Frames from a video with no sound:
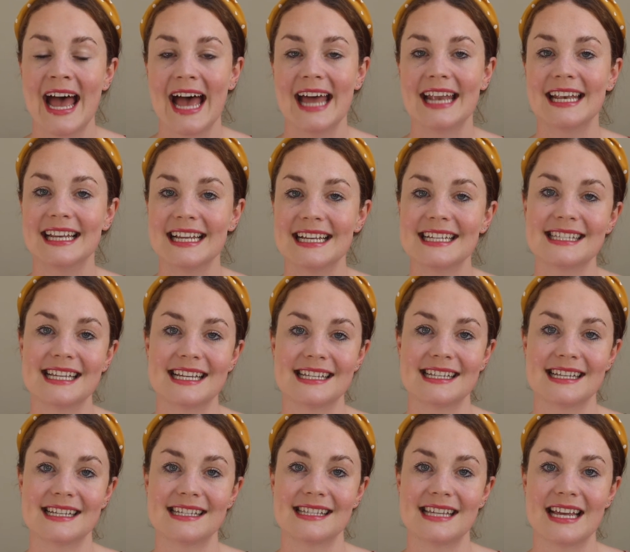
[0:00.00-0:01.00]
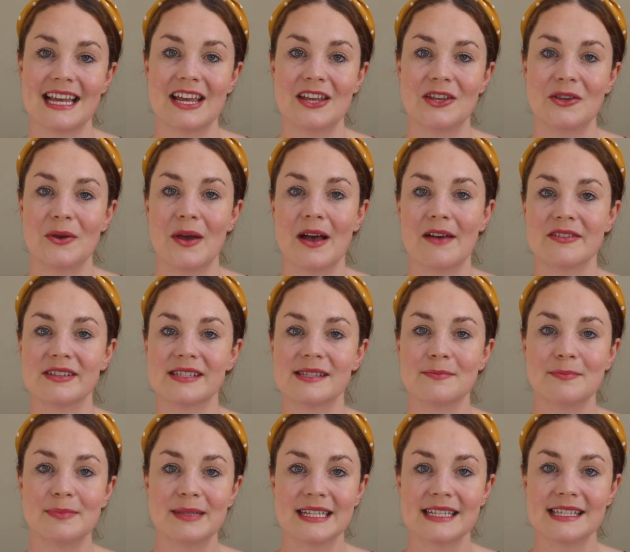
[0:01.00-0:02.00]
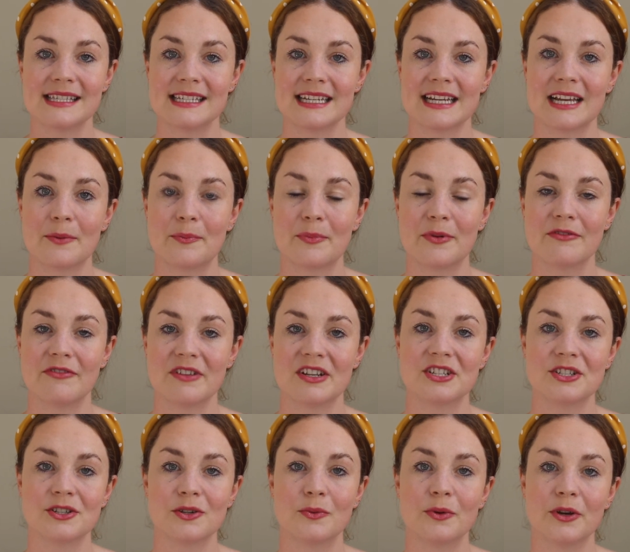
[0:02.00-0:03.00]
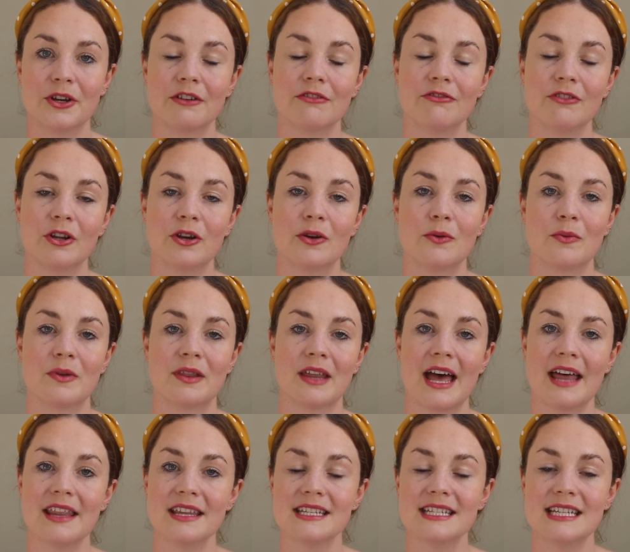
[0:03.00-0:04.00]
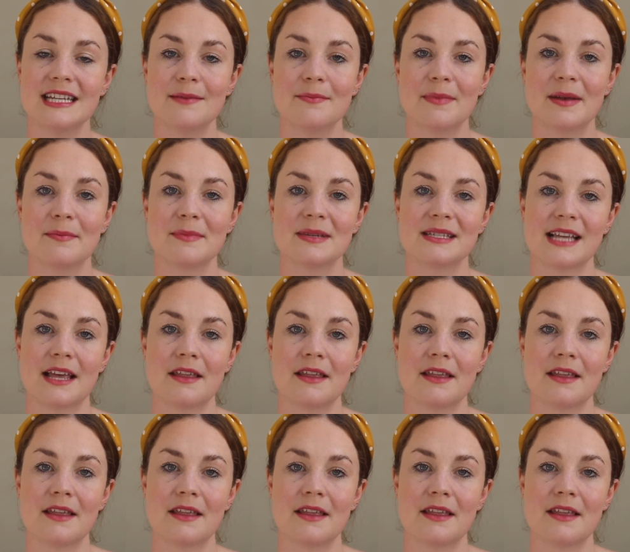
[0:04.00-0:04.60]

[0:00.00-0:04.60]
unless, as I say, you have a simplistic professional workflow with other team members.